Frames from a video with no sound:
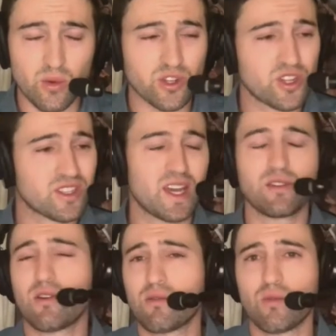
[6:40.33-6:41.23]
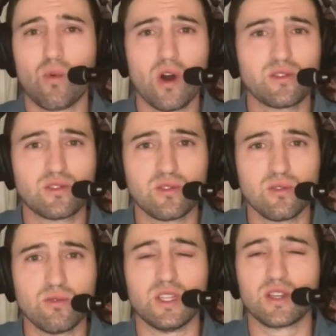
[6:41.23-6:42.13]
which is that I don't want
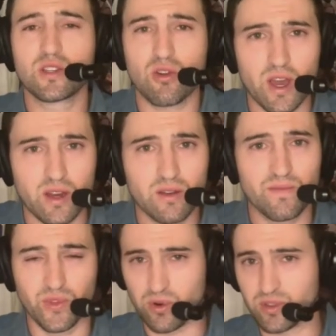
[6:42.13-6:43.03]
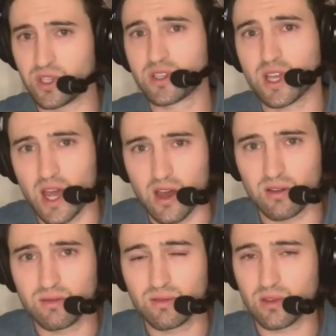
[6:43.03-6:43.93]
to discredit or
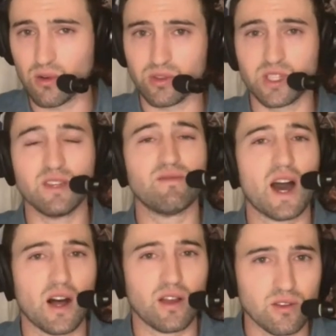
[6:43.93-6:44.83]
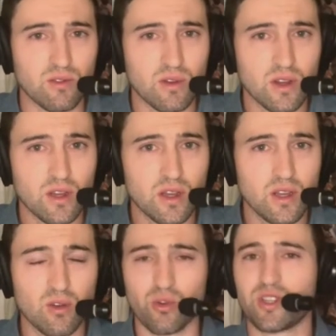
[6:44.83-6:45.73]
discount or devalue
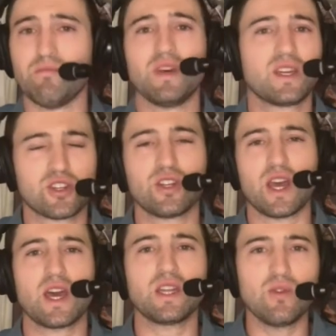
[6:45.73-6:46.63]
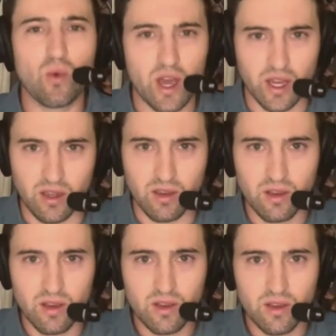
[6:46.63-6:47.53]
or diminish in any way
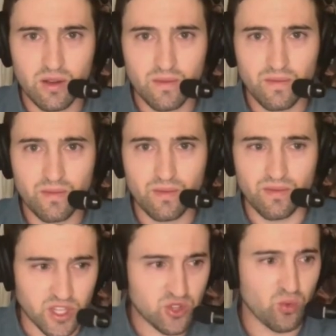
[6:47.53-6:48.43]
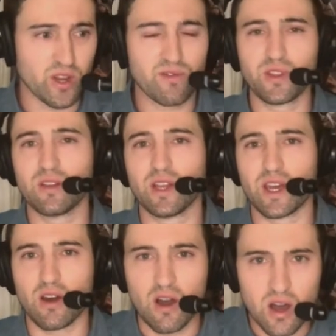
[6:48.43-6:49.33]
this win for the
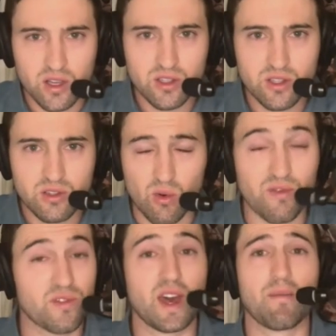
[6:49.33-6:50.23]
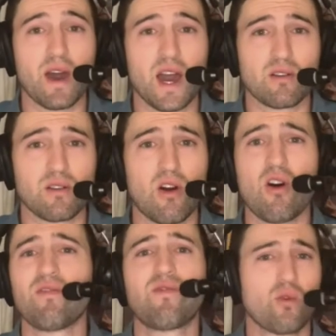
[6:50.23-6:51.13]
Atlanta Hawks, or for that matter,
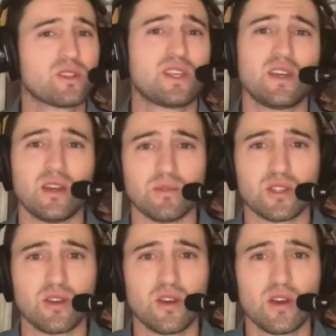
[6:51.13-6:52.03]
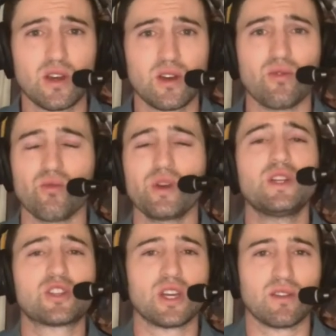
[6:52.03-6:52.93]
all four teams
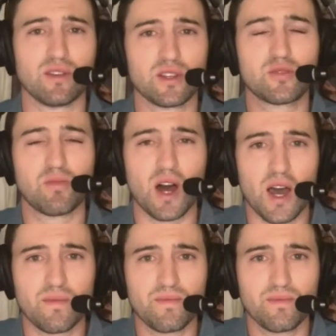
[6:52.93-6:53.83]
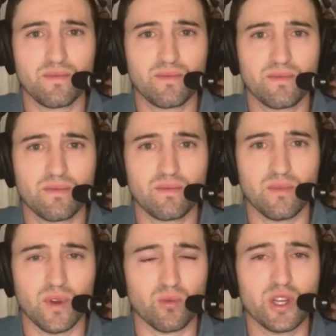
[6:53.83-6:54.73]
reaching this spot
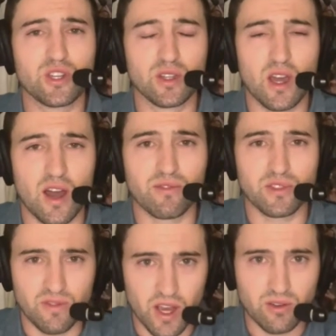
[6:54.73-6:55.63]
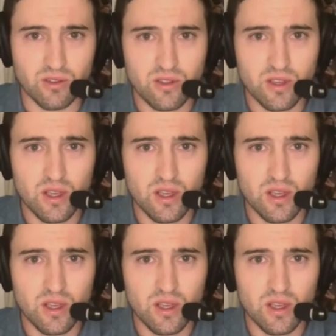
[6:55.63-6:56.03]
and reaching the conference finals.